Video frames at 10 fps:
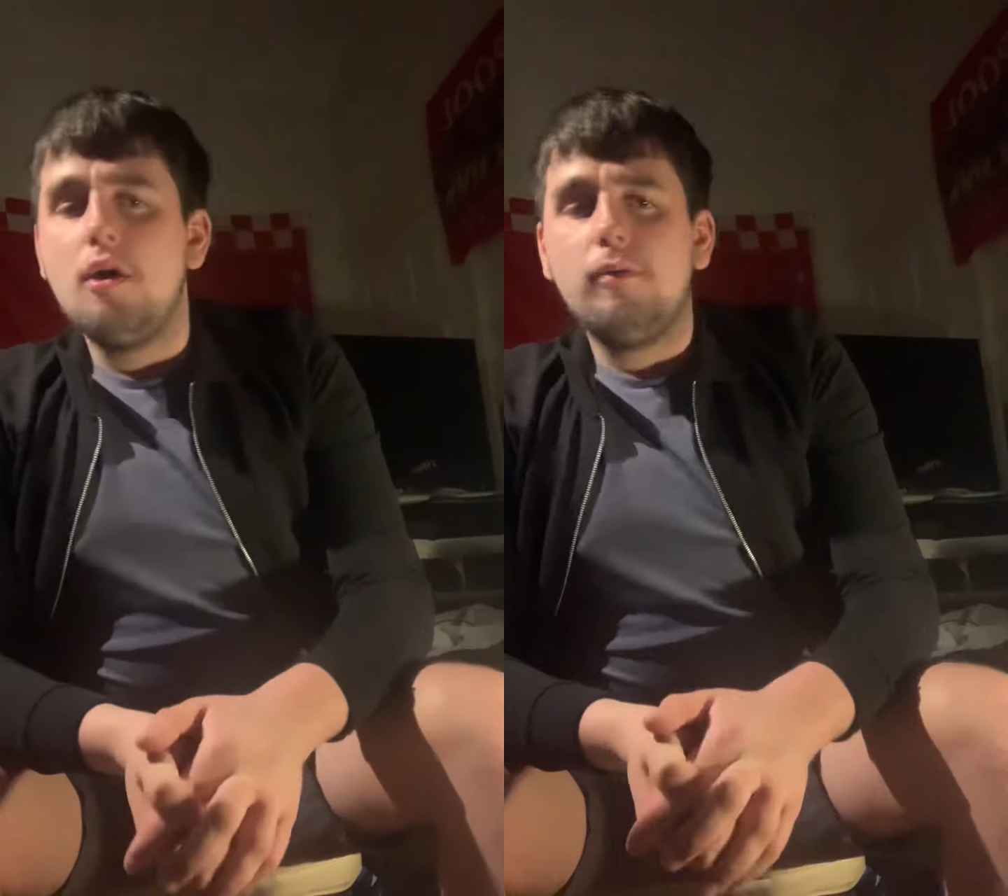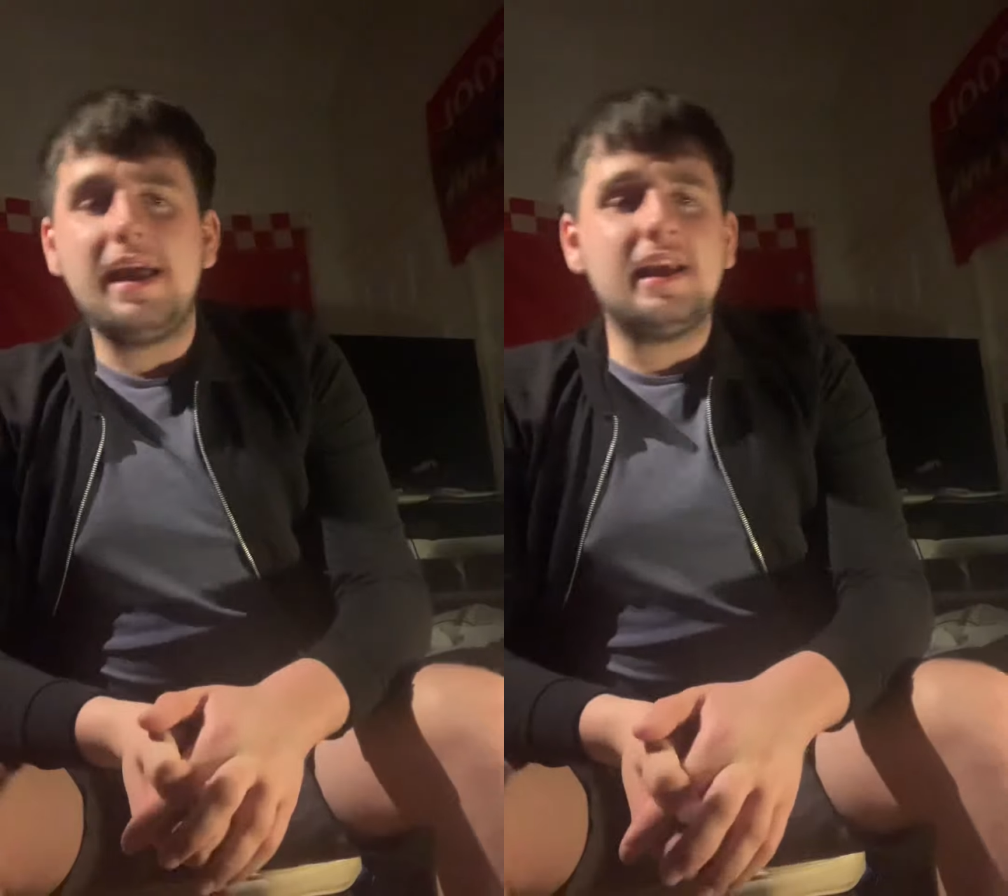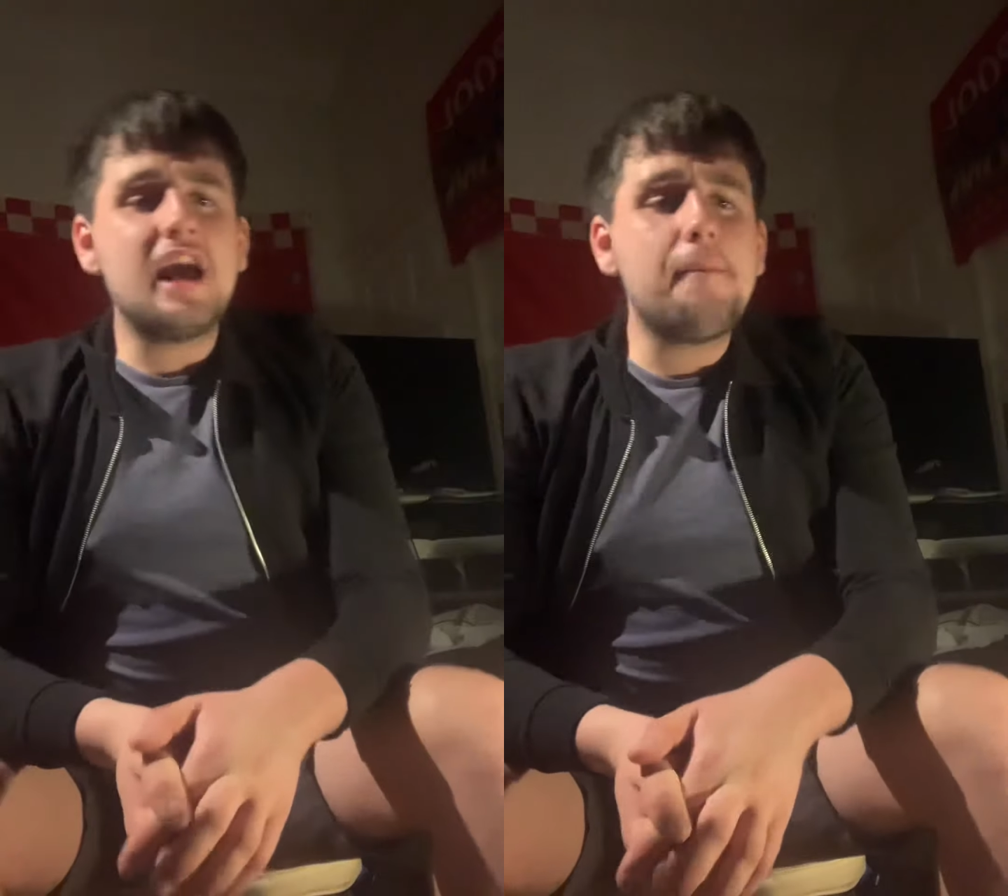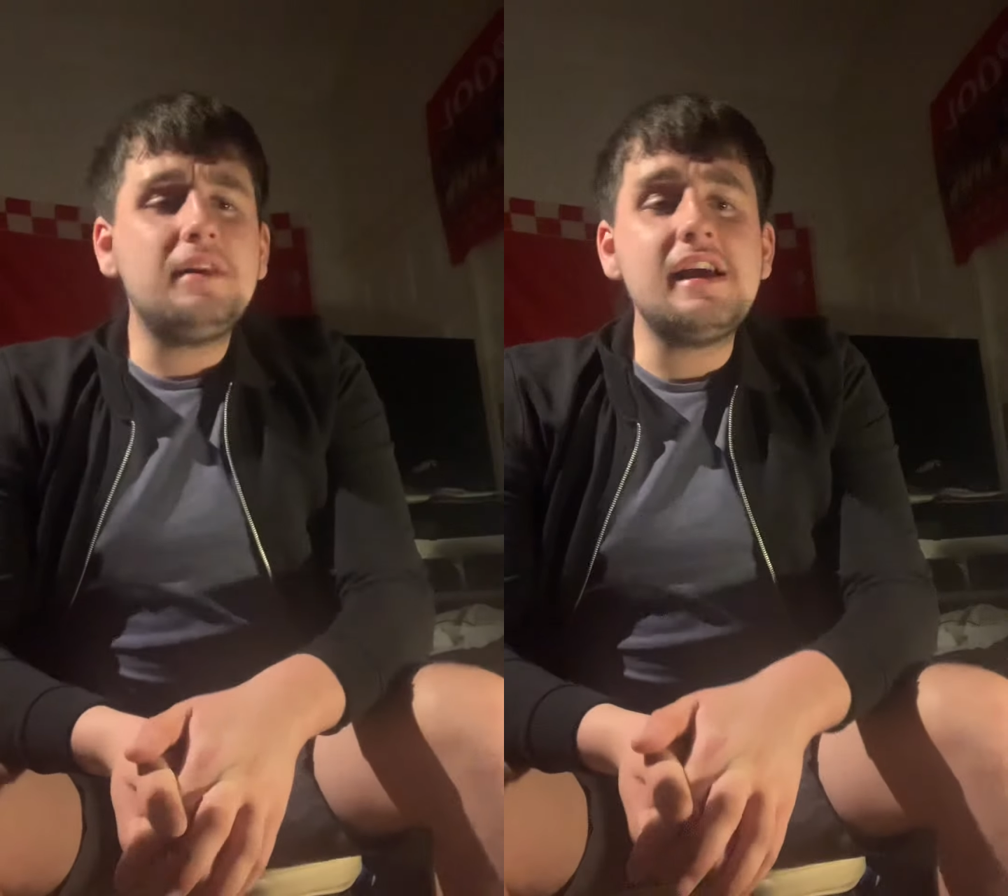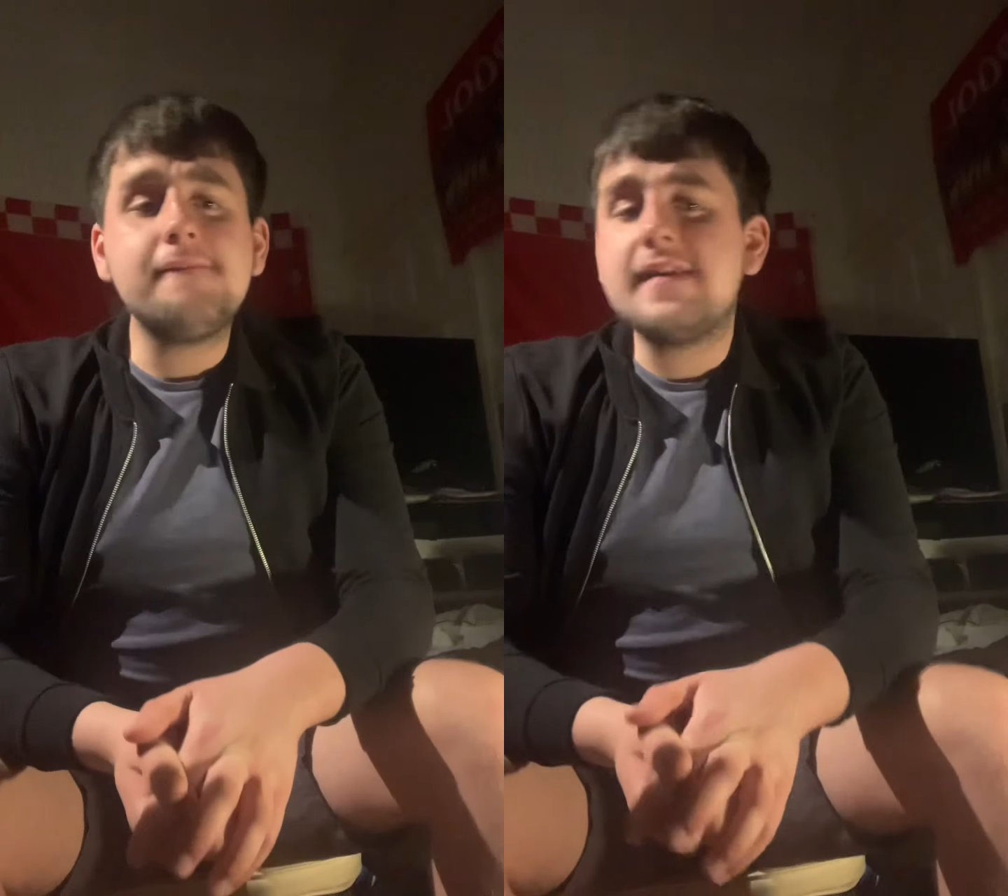With a
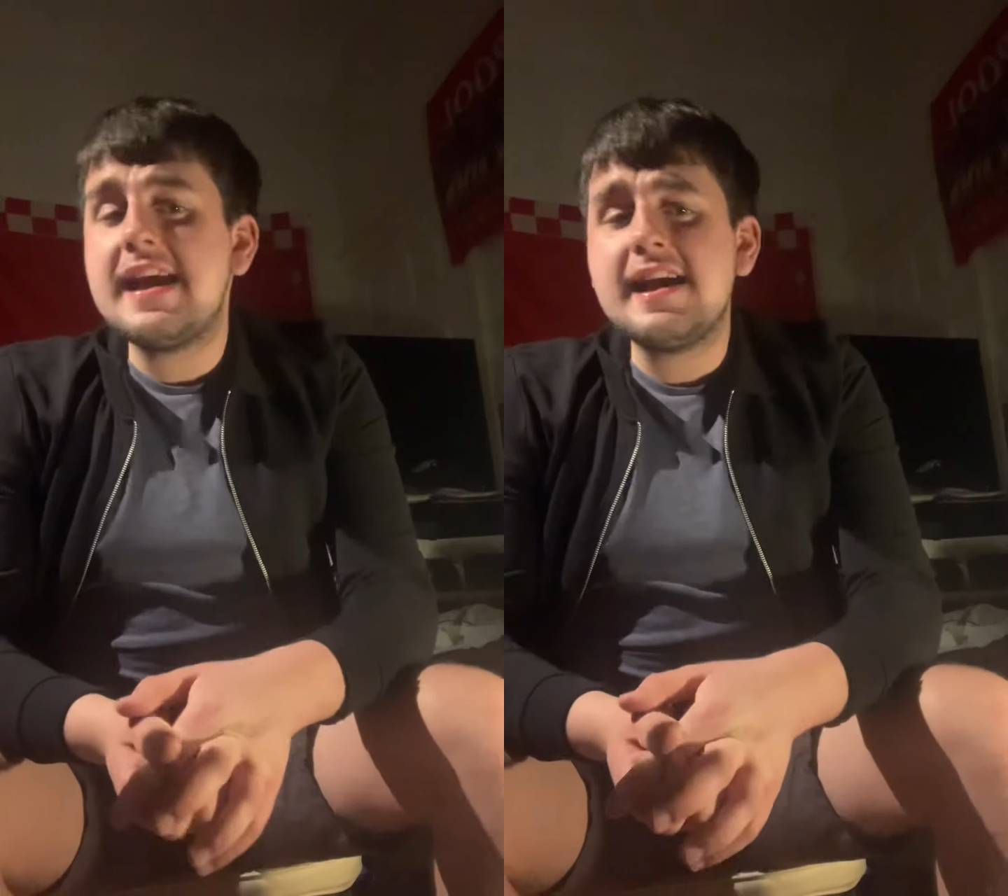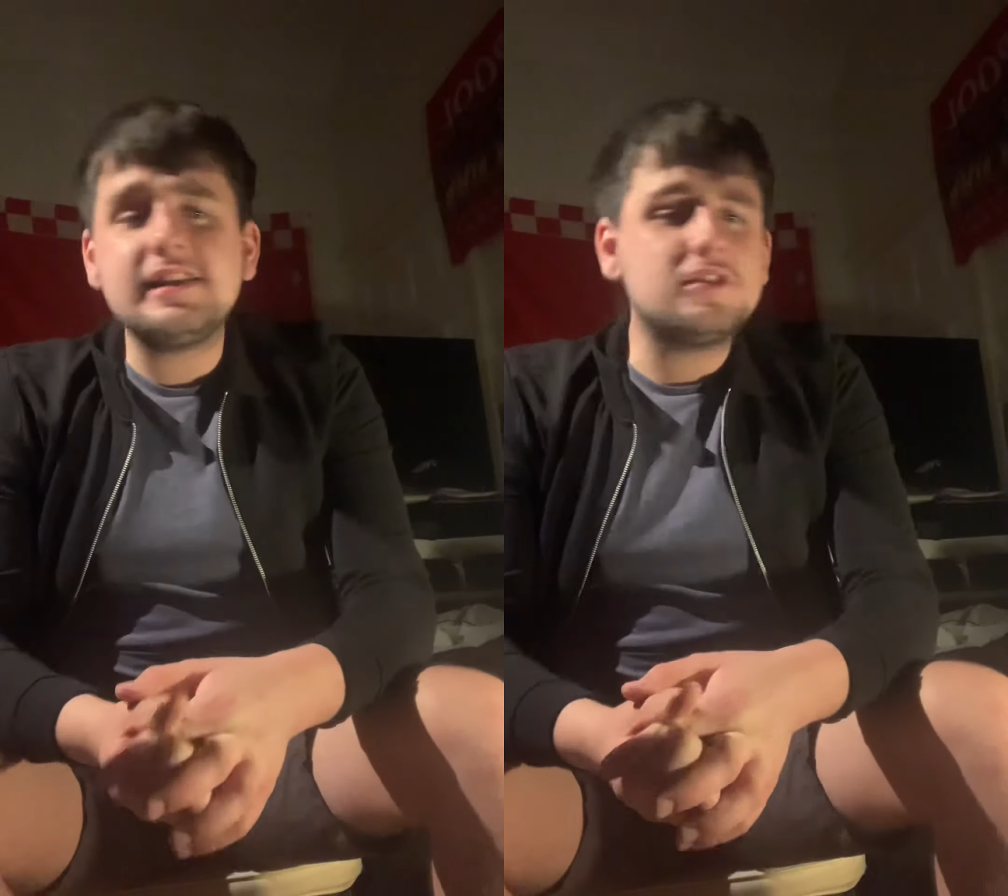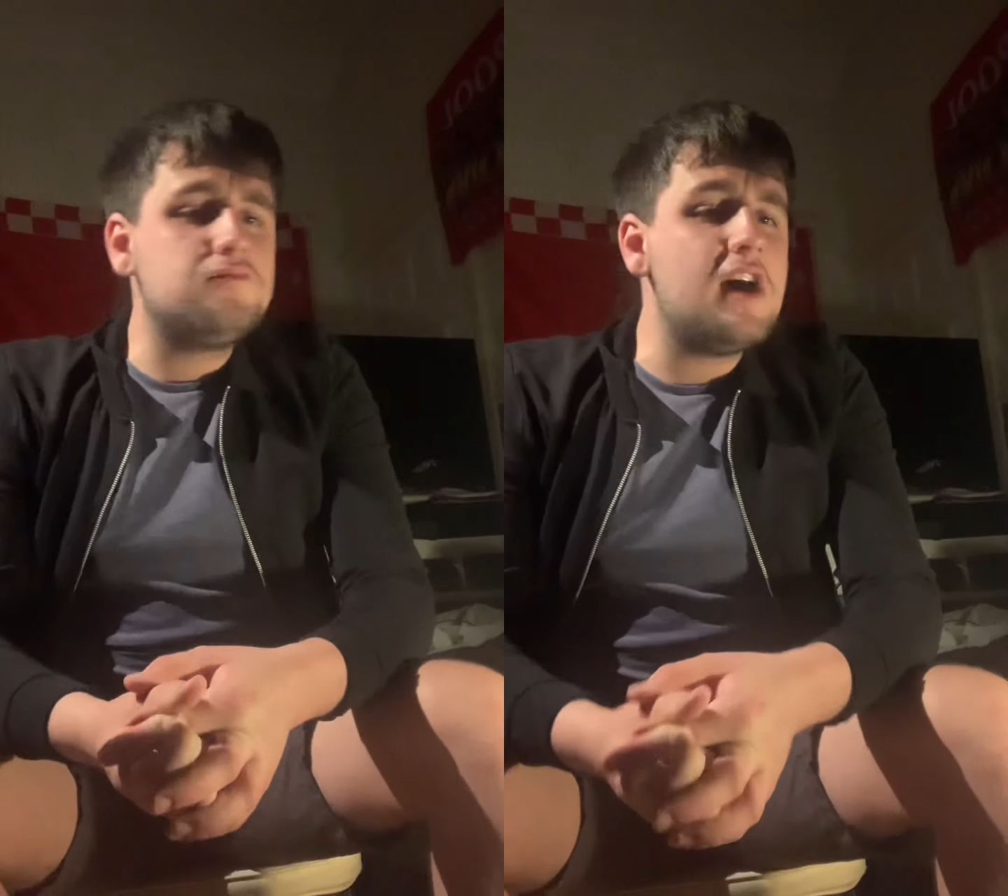couple of kids